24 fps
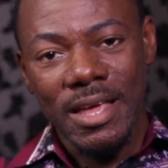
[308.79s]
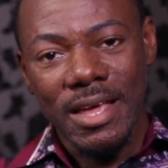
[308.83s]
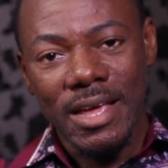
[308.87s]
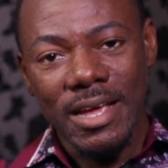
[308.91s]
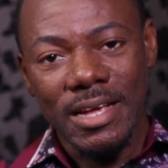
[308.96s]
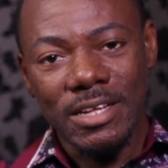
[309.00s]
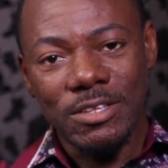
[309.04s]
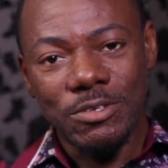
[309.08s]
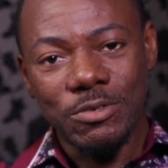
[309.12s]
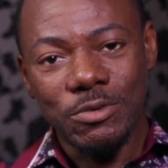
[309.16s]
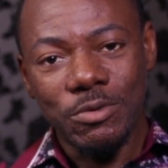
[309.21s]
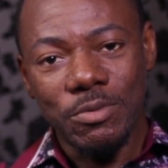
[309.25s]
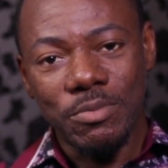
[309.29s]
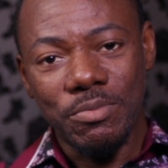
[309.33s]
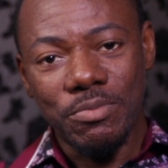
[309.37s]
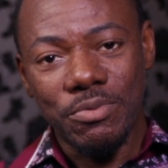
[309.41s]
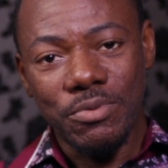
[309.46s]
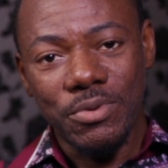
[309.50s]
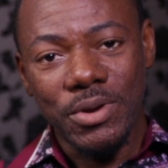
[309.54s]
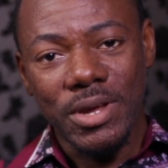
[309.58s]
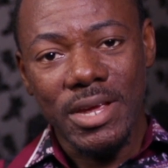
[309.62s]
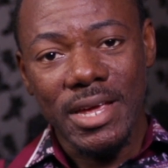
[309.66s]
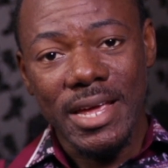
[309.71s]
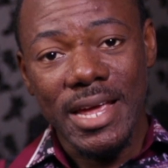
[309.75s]
It will
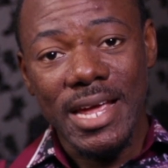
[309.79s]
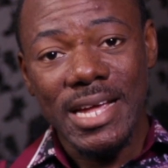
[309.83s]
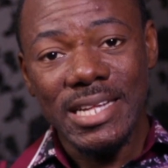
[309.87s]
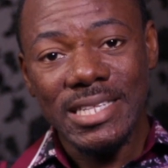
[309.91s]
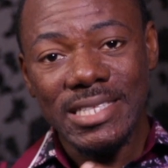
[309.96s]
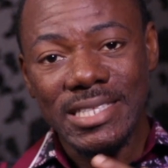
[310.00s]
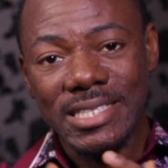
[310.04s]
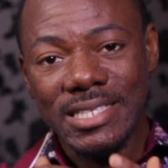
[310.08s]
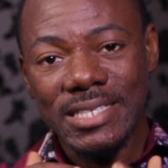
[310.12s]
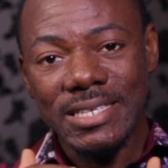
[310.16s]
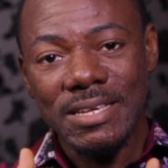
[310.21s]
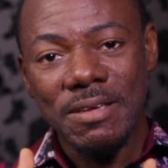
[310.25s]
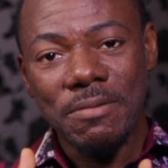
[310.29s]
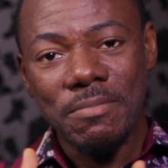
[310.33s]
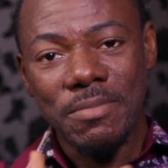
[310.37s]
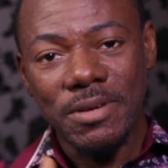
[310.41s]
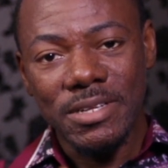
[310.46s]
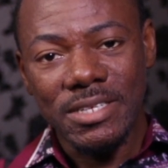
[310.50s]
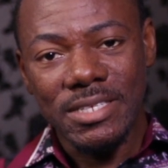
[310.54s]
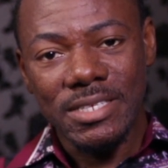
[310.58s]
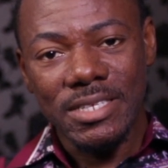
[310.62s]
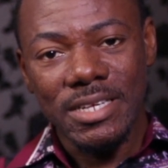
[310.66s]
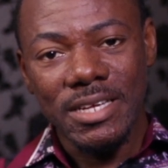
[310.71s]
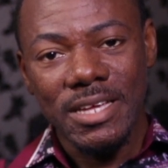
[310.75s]
bring
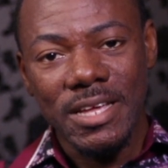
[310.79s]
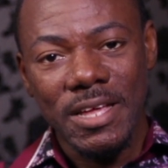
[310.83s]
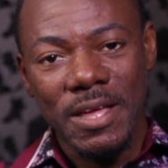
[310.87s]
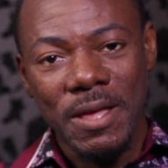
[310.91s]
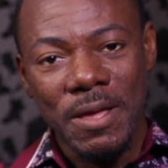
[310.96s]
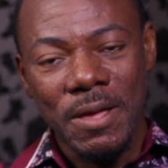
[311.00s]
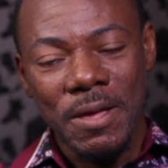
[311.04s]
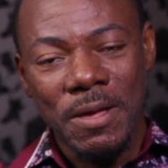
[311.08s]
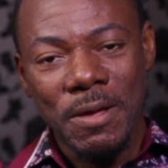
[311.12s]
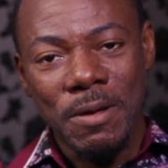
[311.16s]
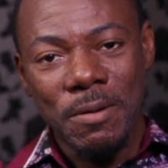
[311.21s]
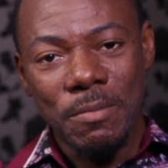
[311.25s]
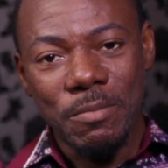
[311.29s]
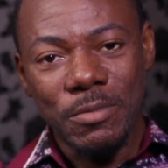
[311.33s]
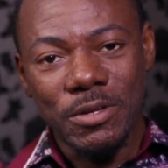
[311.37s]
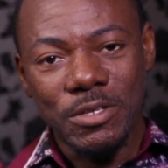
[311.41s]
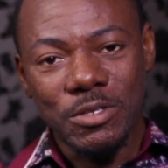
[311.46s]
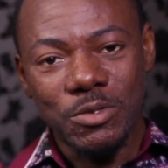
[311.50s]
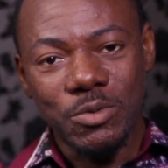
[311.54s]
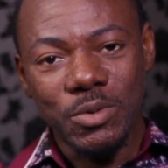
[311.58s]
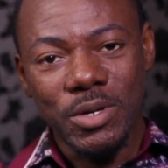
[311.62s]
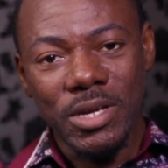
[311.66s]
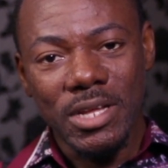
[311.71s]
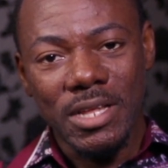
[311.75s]
intimacy
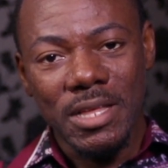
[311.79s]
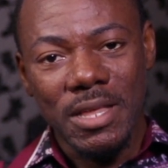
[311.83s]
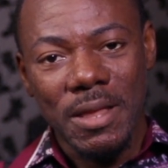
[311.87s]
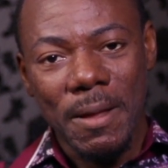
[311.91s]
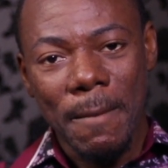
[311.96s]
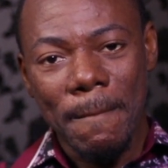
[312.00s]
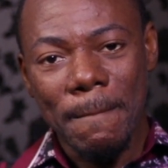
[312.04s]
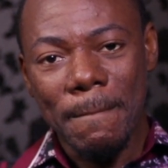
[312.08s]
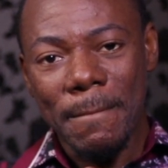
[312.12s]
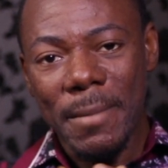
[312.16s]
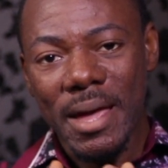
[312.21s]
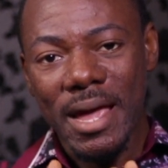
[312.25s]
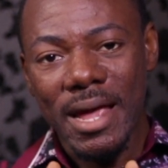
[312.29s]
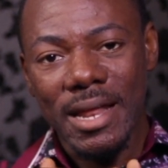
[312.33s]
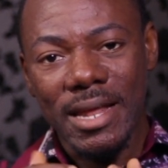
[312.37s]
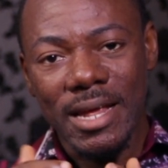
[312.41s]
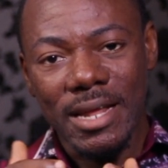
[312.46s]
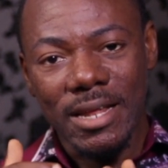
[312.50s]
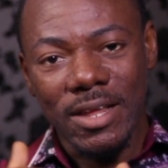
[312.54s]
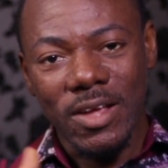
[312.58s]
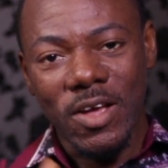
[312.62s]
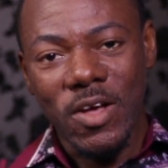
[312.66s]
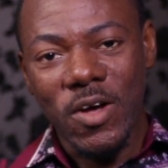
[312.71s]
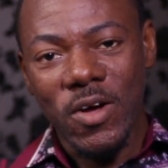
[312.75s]
between man
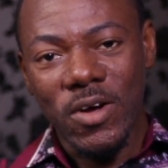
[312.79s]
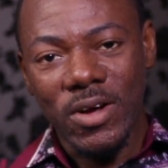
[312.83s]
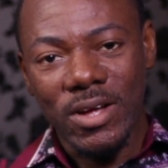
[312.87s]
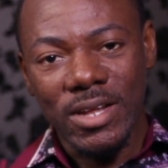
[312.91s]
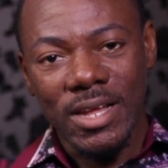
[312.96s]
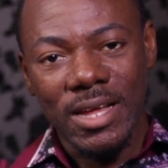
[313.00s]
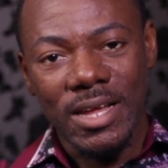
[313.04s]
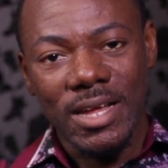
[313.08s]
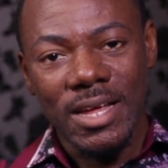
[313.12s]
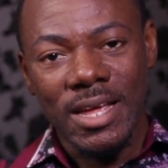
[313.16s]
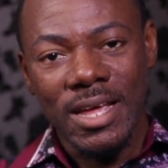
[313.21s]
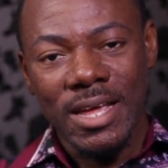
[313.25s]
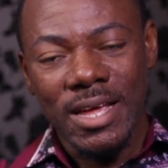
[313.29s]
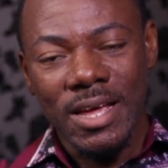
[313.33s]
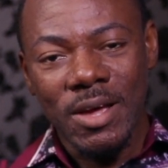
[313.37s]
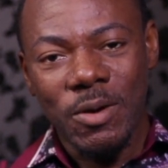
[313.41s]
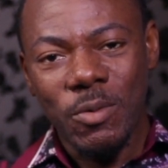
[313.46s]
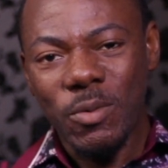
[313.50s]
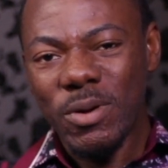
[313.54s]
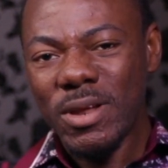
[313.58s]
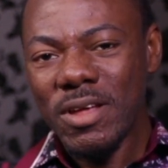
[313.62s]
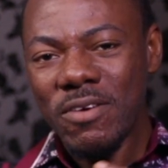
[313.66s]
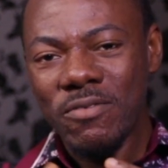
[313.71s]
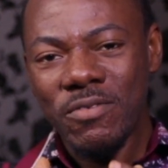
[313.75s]
and God.
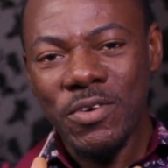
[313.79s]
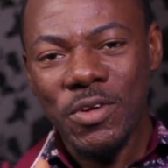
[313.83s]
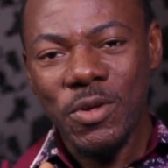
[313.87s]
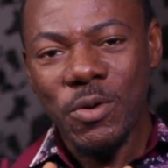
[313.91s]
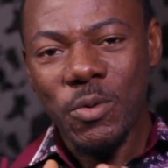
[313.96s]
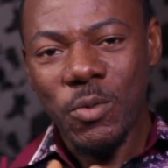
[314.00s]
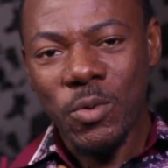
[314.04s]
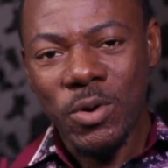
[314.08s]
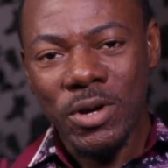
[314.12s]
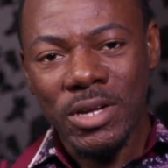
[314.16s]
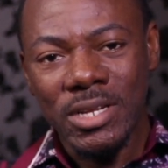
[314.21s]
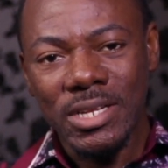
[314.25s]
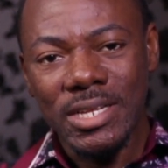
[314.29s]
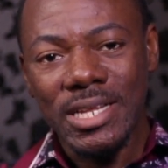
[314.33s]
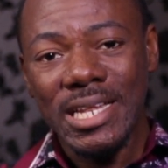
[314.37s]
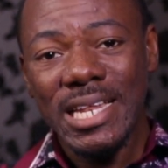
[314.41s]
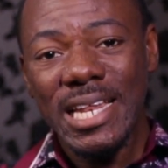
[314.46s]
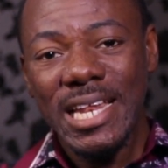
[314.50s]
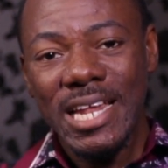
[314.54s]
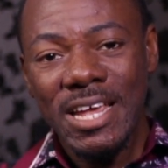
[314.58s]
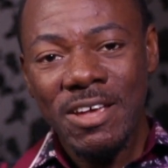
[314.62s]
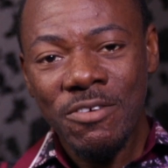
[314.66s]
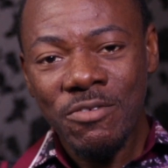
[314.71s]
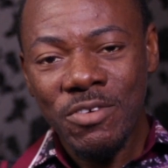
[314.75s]
Whatever you want,
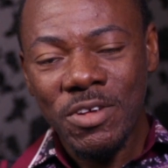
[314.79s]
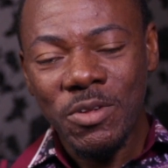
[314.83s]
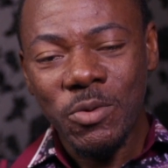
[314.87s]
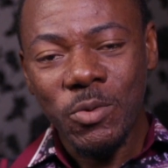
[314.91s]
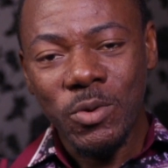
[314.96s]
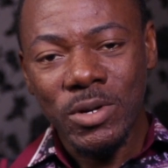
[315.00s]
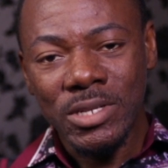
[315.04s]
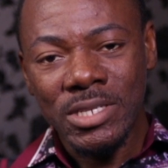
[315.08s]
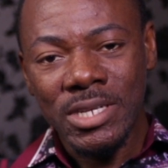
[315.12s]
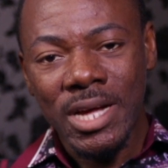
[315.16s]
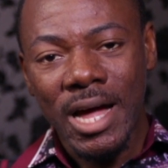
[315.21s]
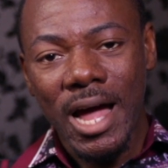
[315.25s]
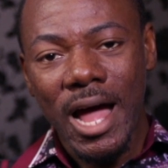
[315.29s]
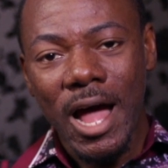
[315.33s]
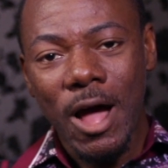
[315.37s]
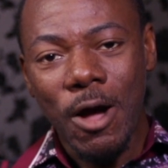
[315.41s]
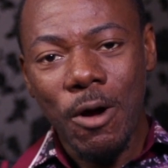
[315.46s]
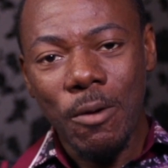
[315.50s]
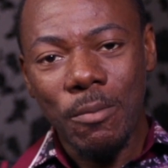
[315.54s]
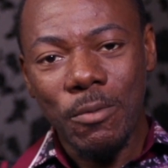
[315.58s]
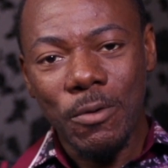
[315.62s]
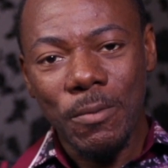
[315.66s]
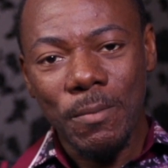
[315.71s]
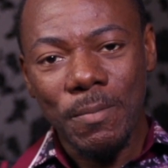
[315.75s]
Living Water
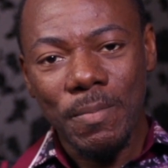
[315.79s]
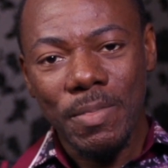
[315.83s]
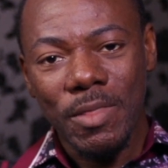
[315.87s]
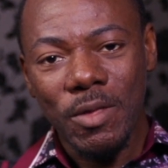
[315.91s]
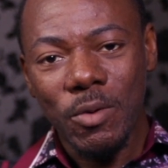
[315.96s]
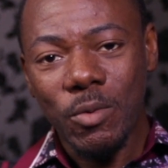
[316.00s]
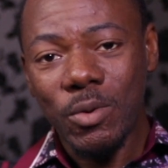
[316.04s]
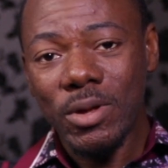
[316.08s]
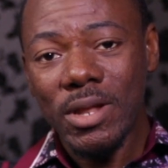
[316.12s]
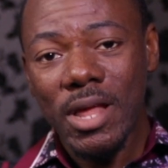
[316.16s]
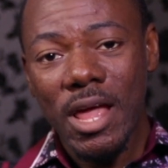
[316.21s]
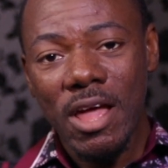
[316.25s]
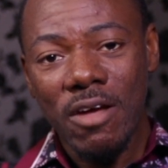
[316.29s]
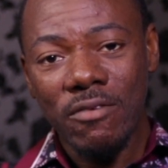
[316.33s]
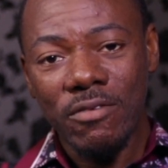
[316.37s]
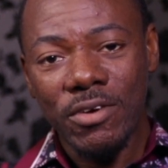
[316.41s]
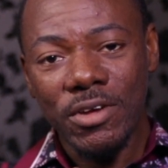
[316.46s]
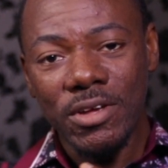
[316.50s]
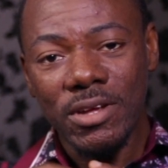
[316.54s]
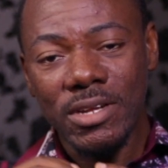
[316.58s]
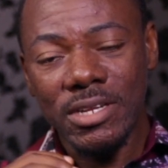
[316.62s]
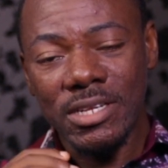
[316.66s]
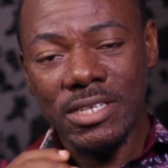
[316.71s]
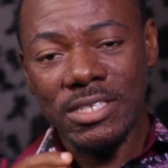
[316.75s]
album,
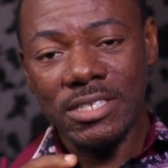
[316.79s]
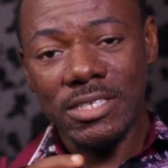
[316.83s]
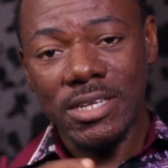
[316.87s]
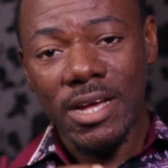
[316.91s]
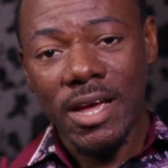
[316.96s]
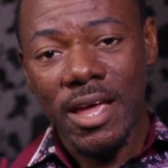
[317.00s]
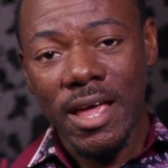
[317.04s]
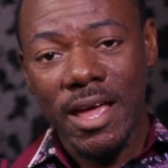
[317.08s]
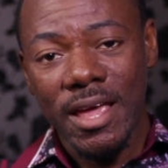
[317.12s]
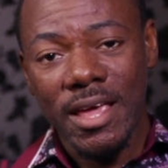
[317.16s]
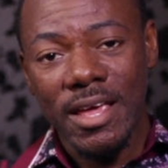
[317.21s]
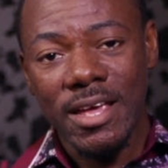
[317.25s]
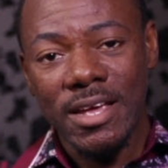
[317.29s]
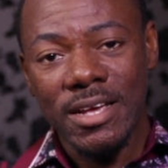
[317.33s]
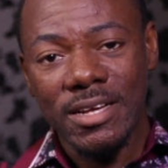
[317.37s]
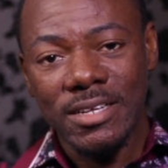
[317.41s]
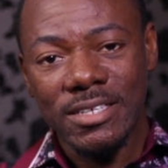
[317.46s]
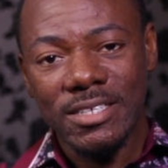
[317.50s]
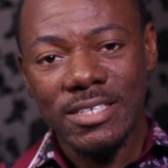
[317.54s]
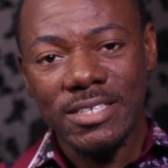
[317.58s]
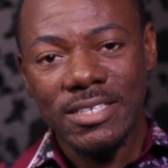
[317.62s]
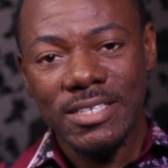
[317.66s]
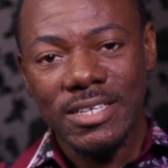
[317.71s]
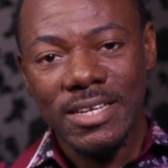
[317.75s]
whatever your desire
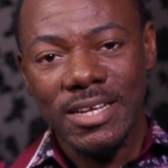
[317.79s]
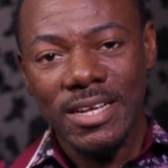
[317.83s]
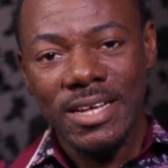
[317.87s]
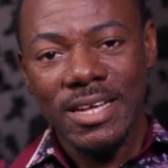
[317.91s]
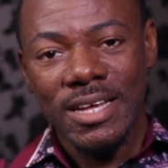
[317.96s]
is,